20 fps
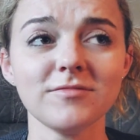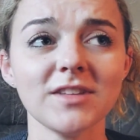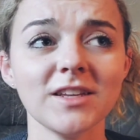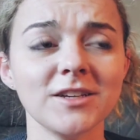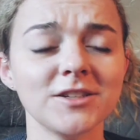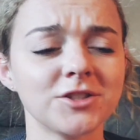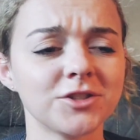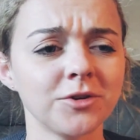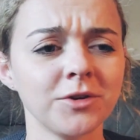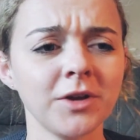
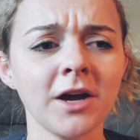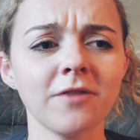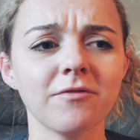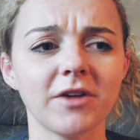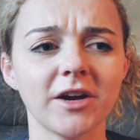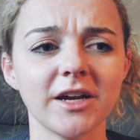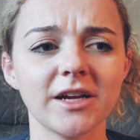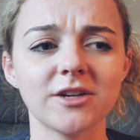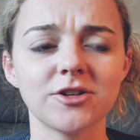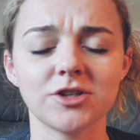So yeah,
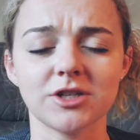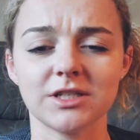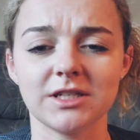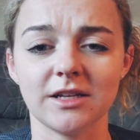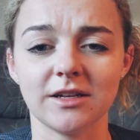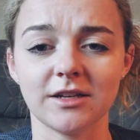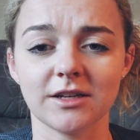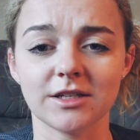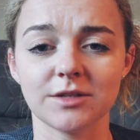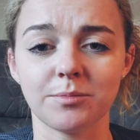very
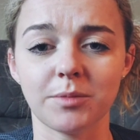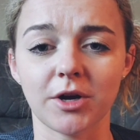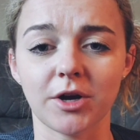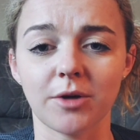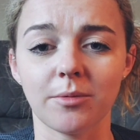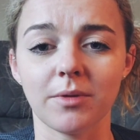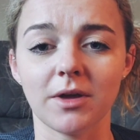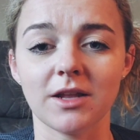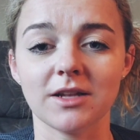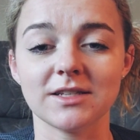interesting
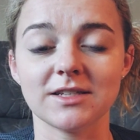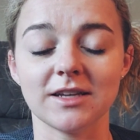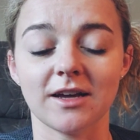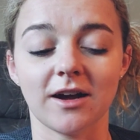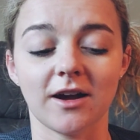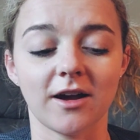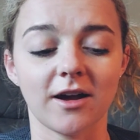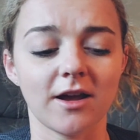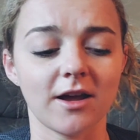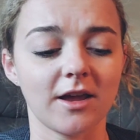experiment.
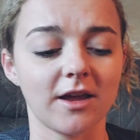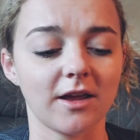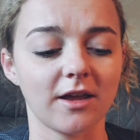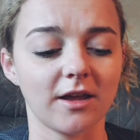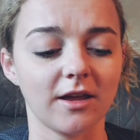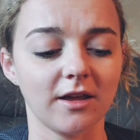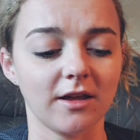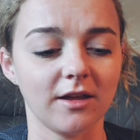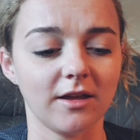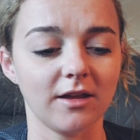I
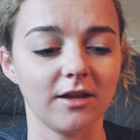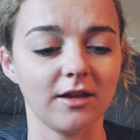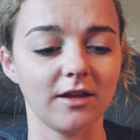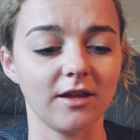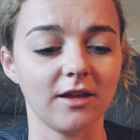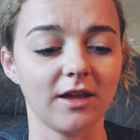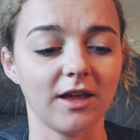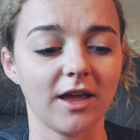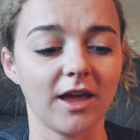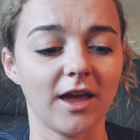
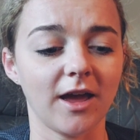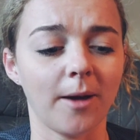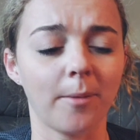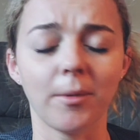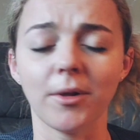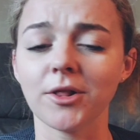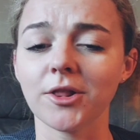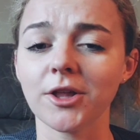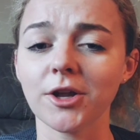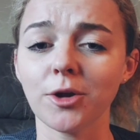am a
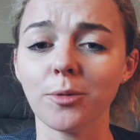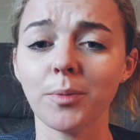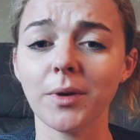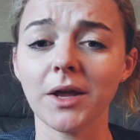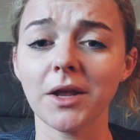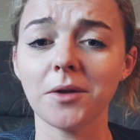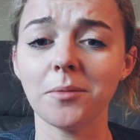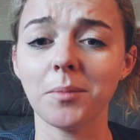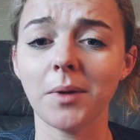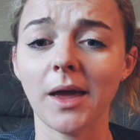little bit
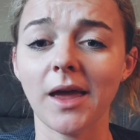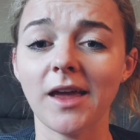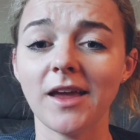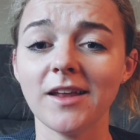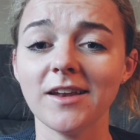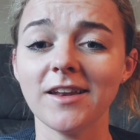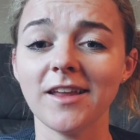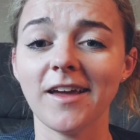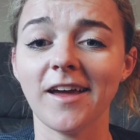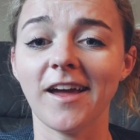in
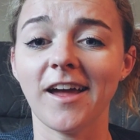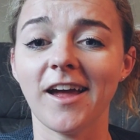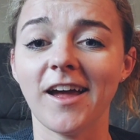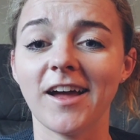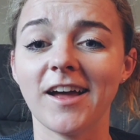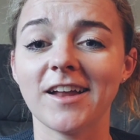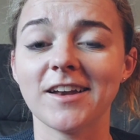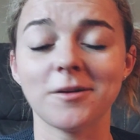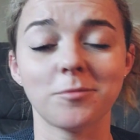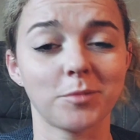pain
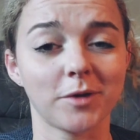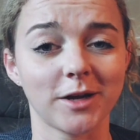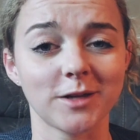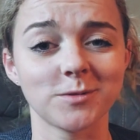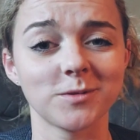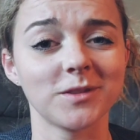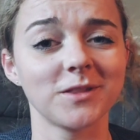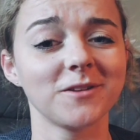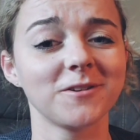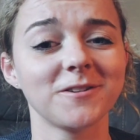and impressed
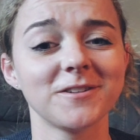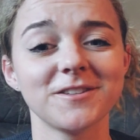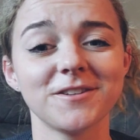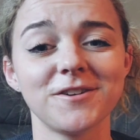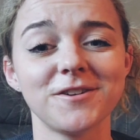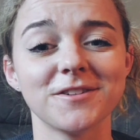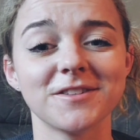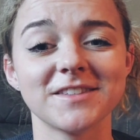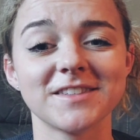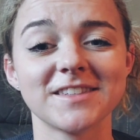with the
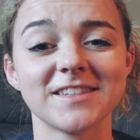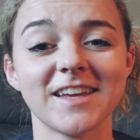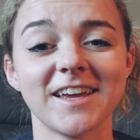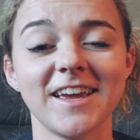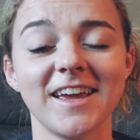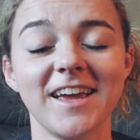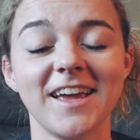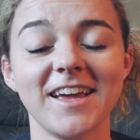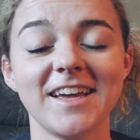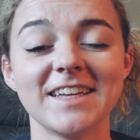results.
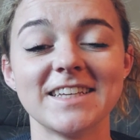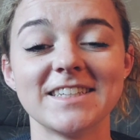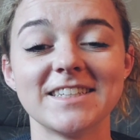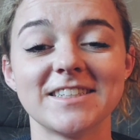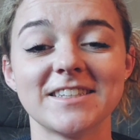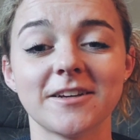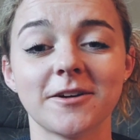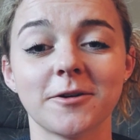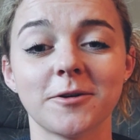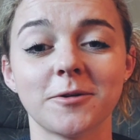
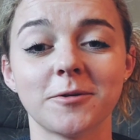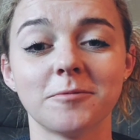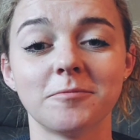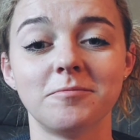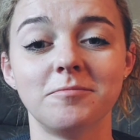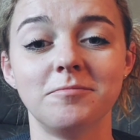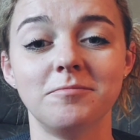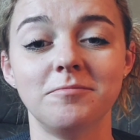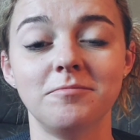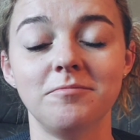So
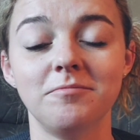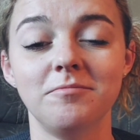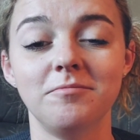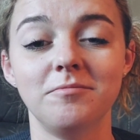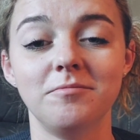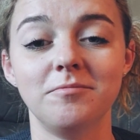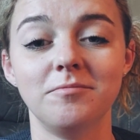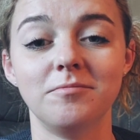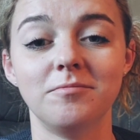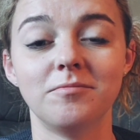
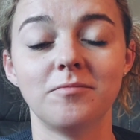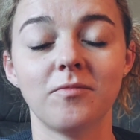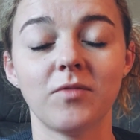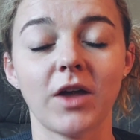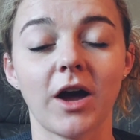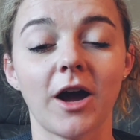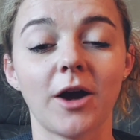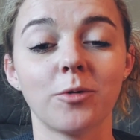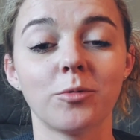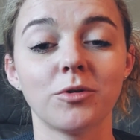
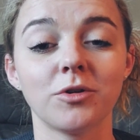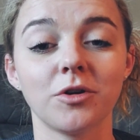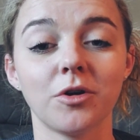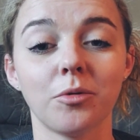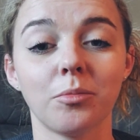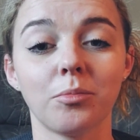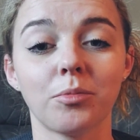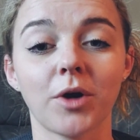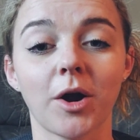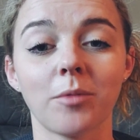I will
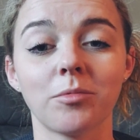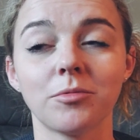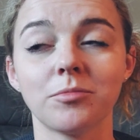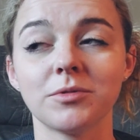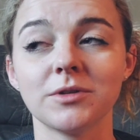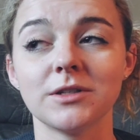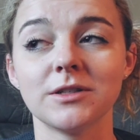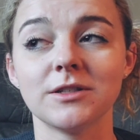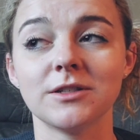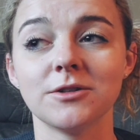
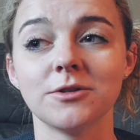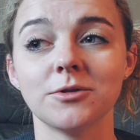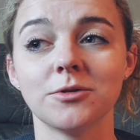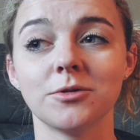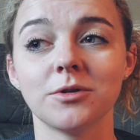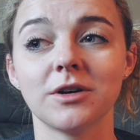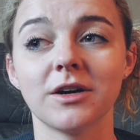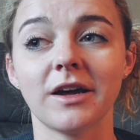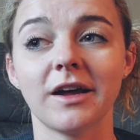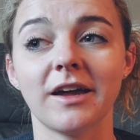probably
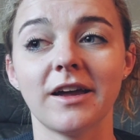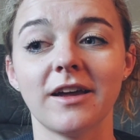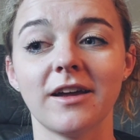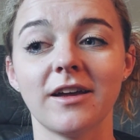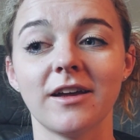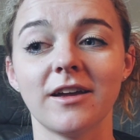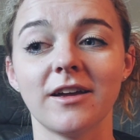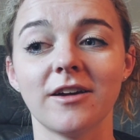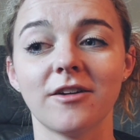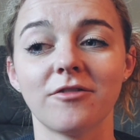do
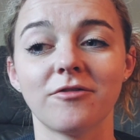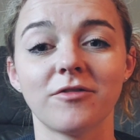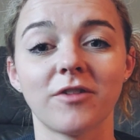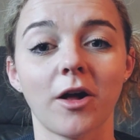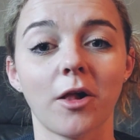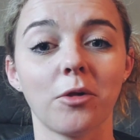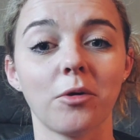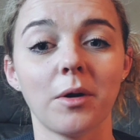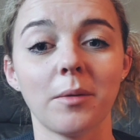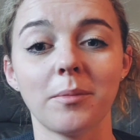a
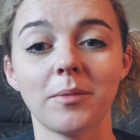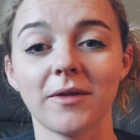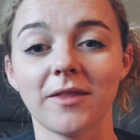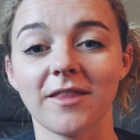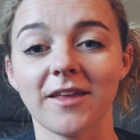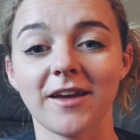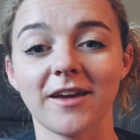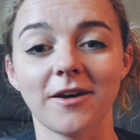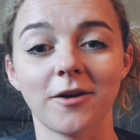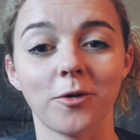follow-up in
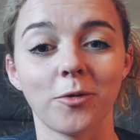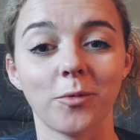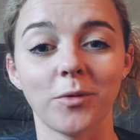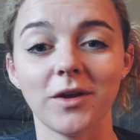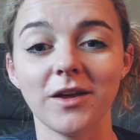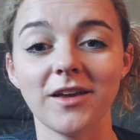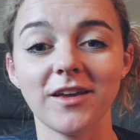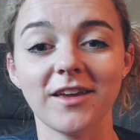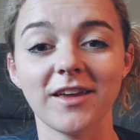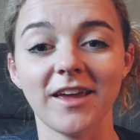like a
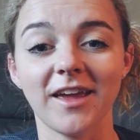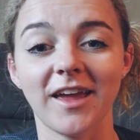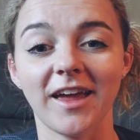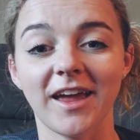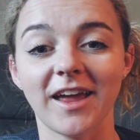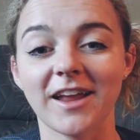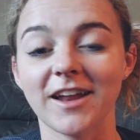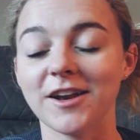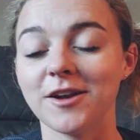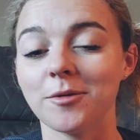week
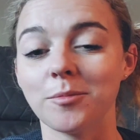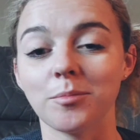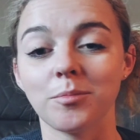and